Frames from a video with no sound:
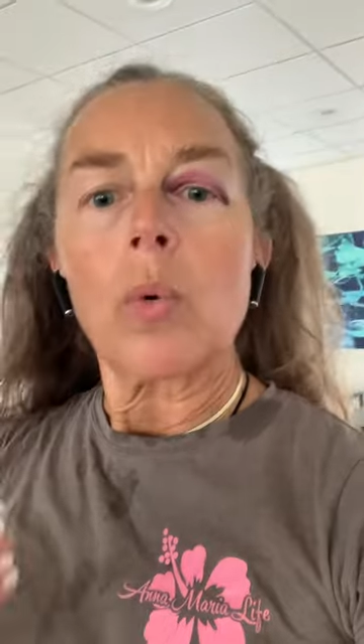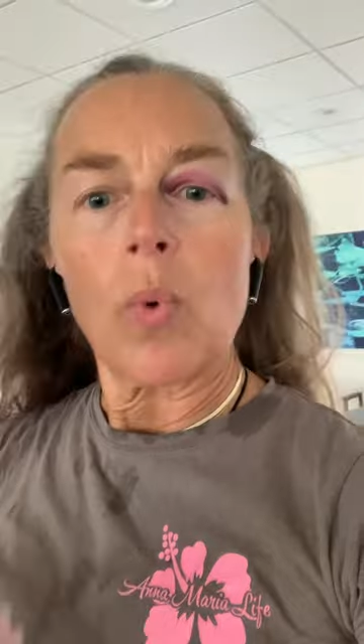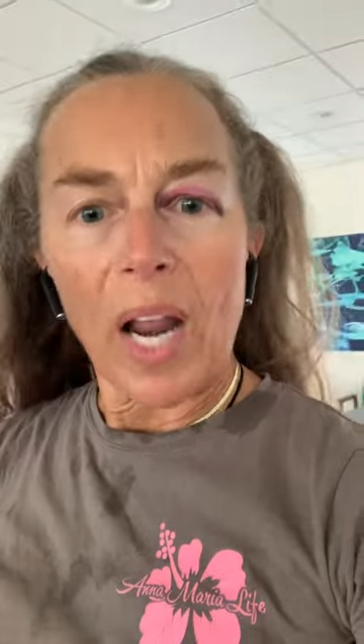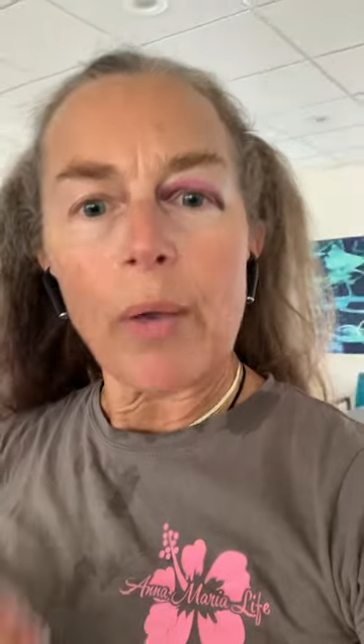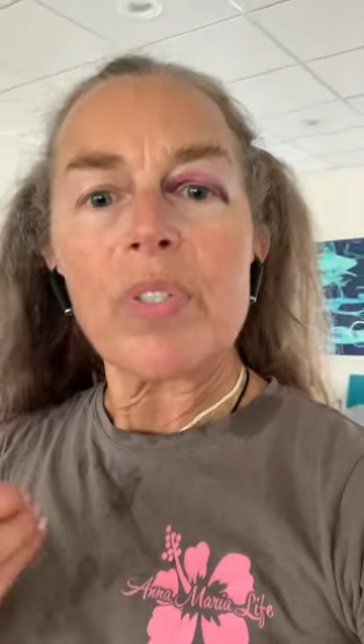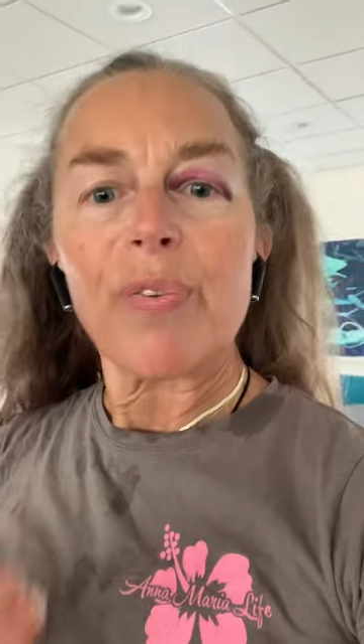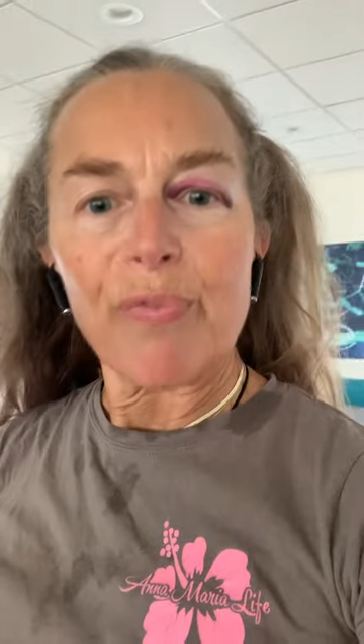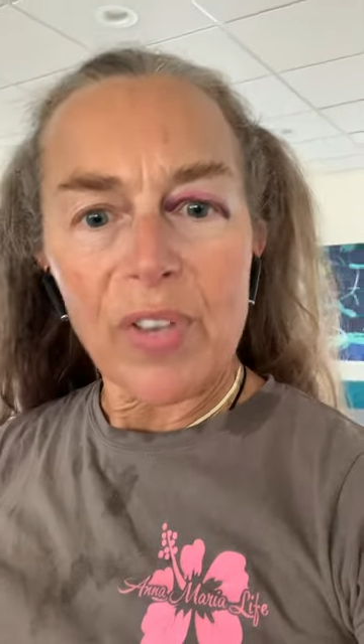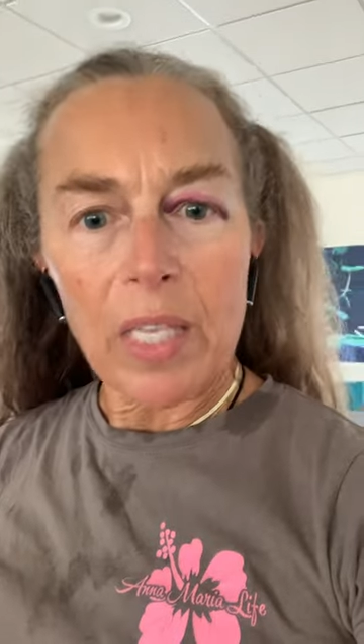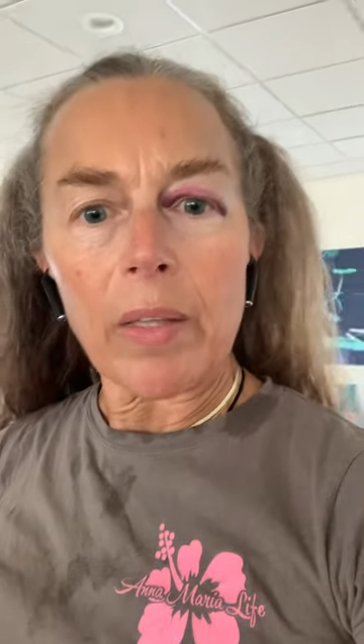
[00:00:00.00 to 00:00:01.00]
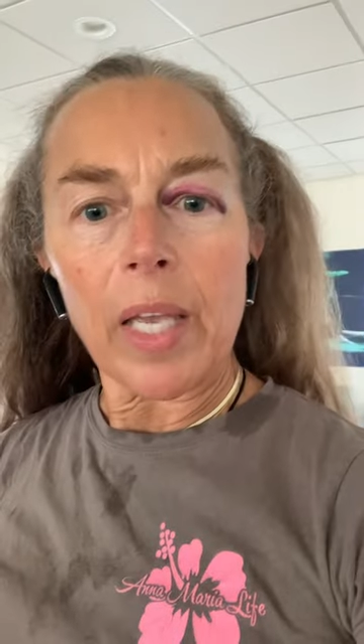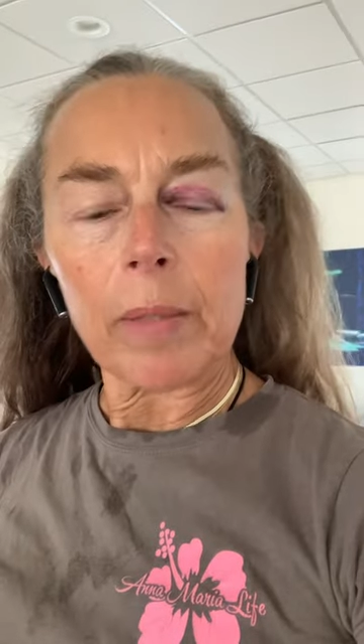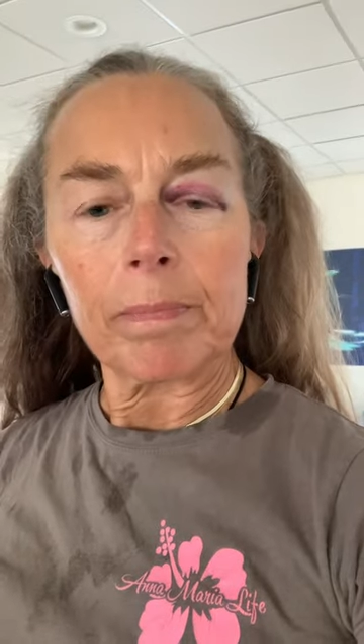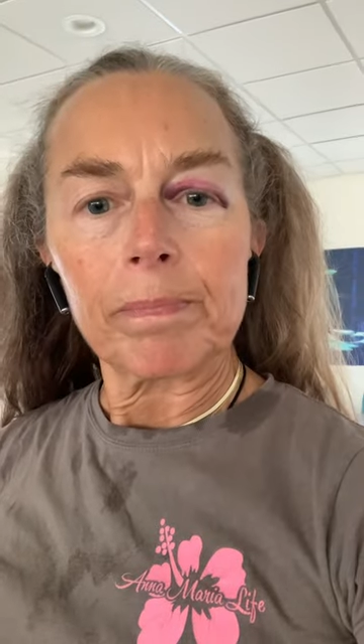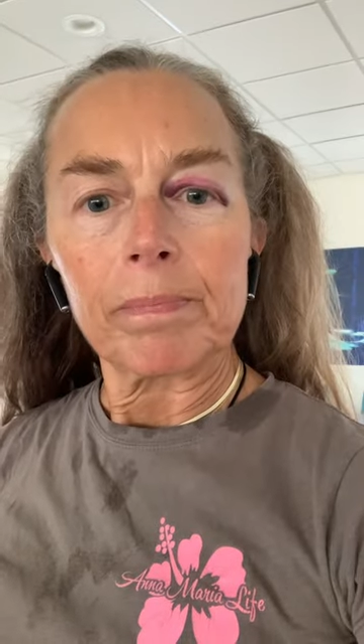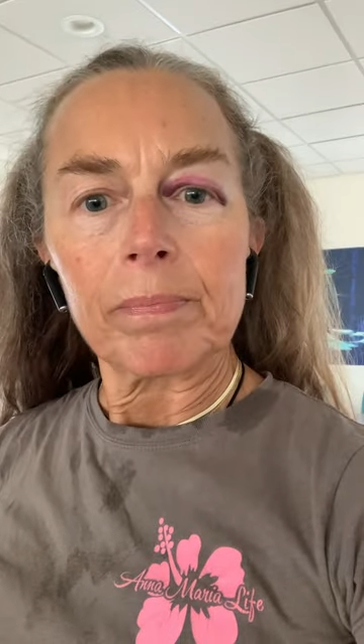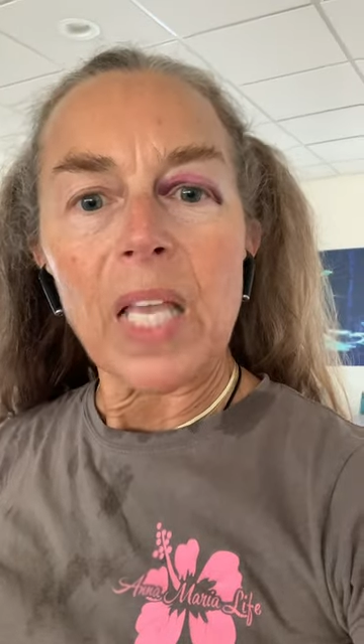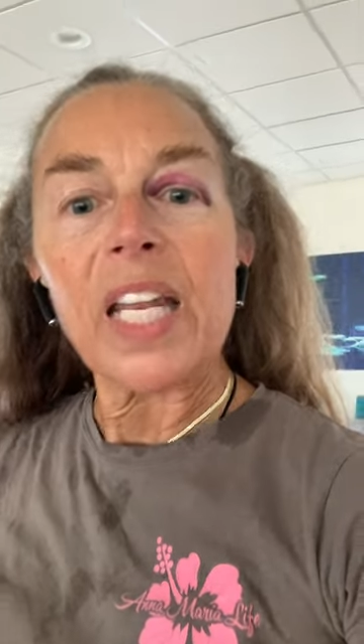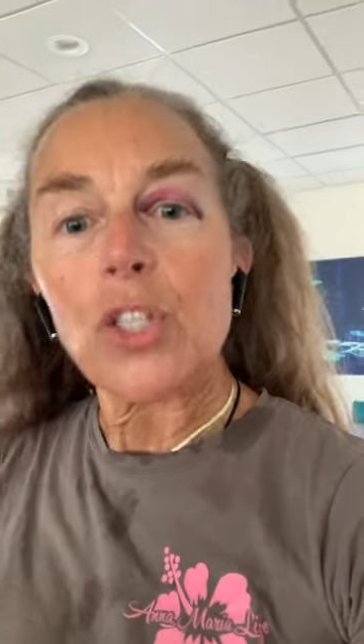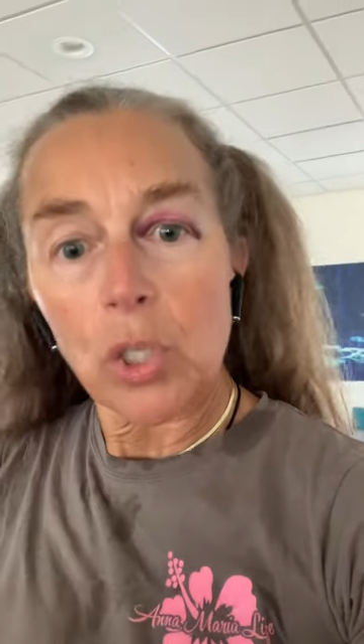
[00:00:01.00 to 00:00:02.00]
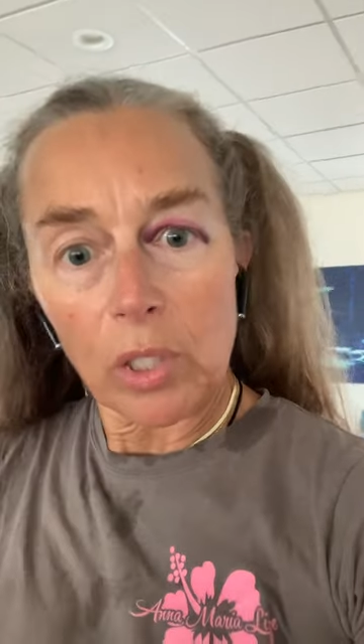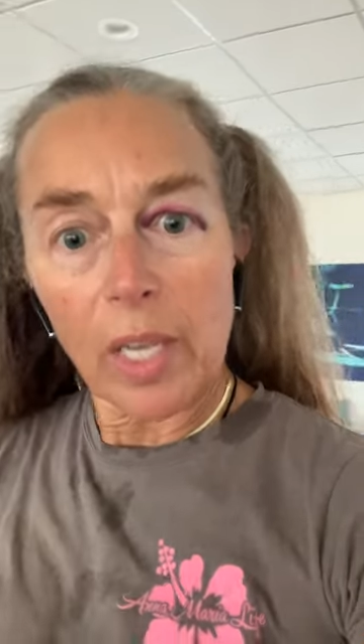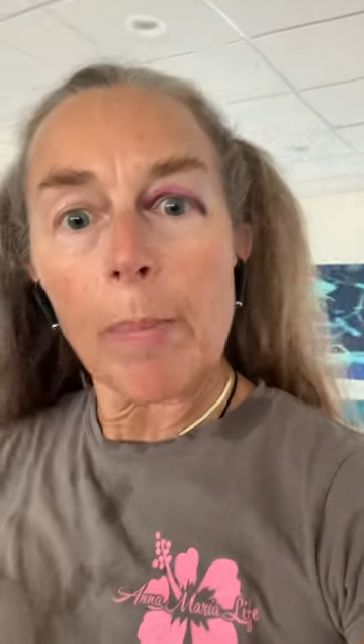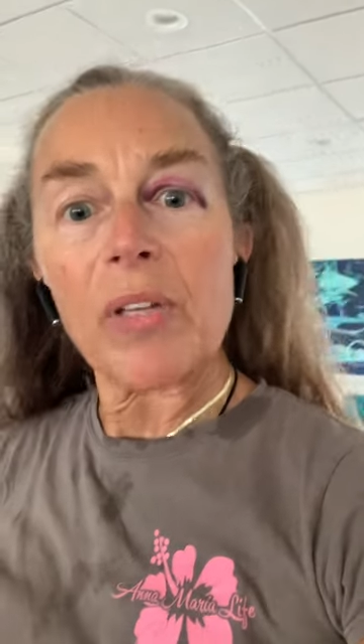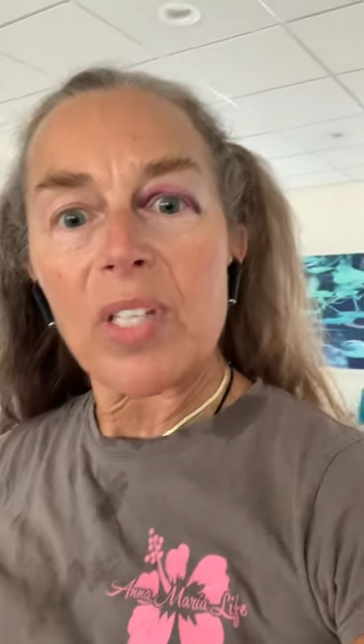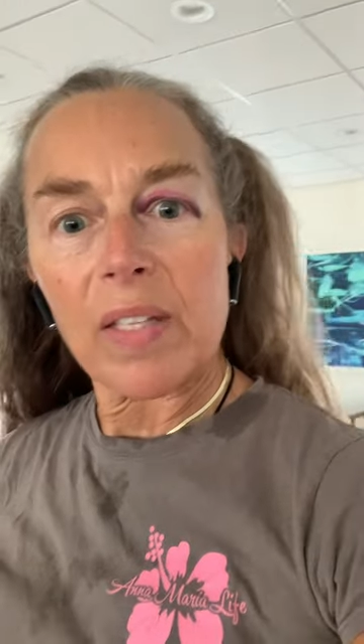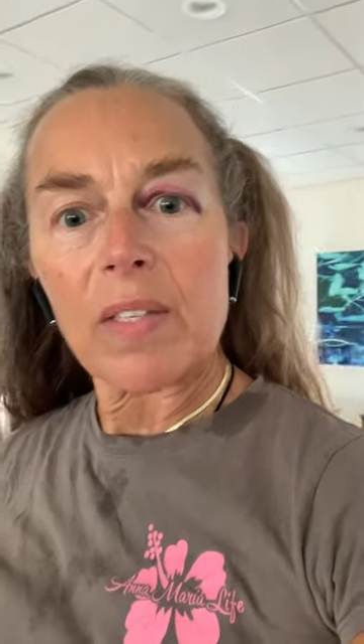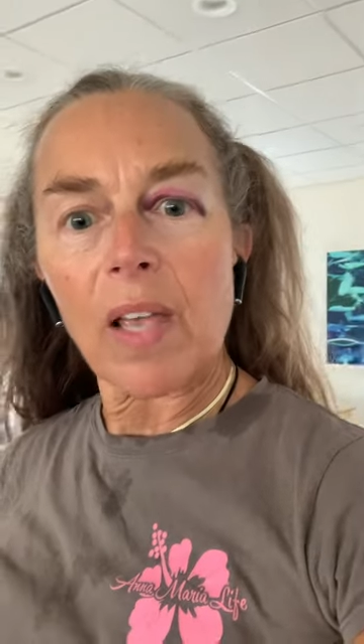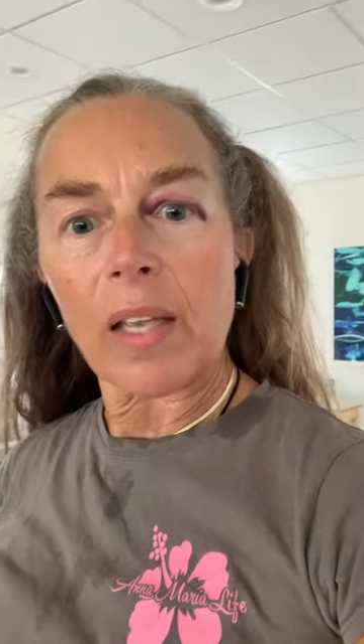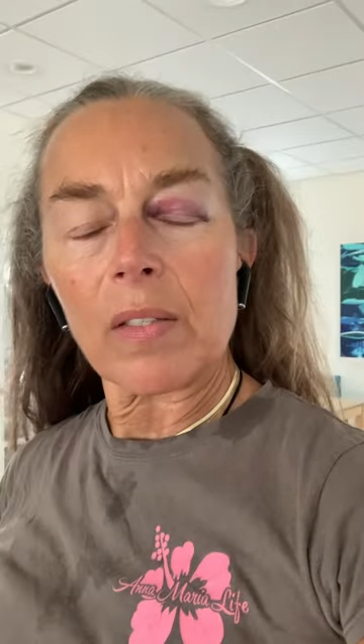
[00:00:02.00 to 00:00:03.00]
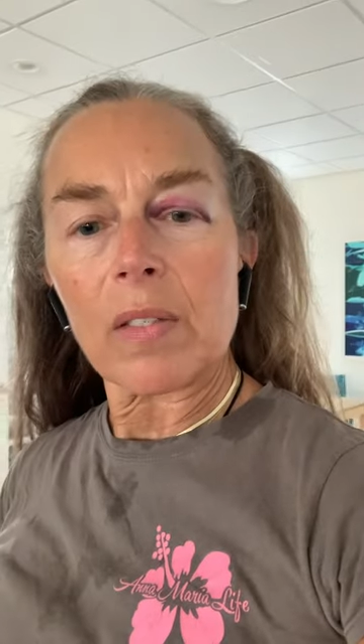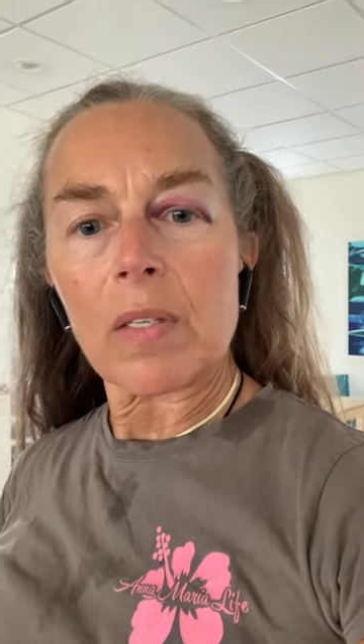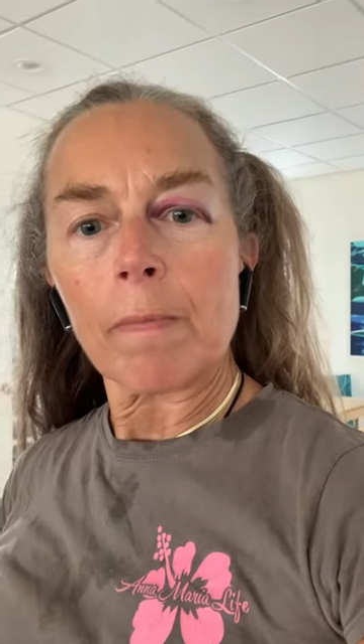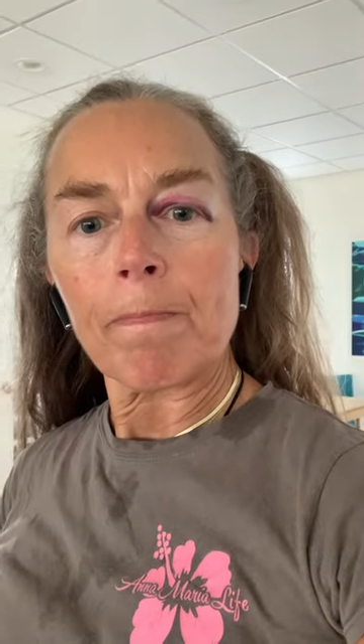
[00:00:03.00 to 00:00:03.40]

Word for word: what I was feeling. And it took like about 10 seconds.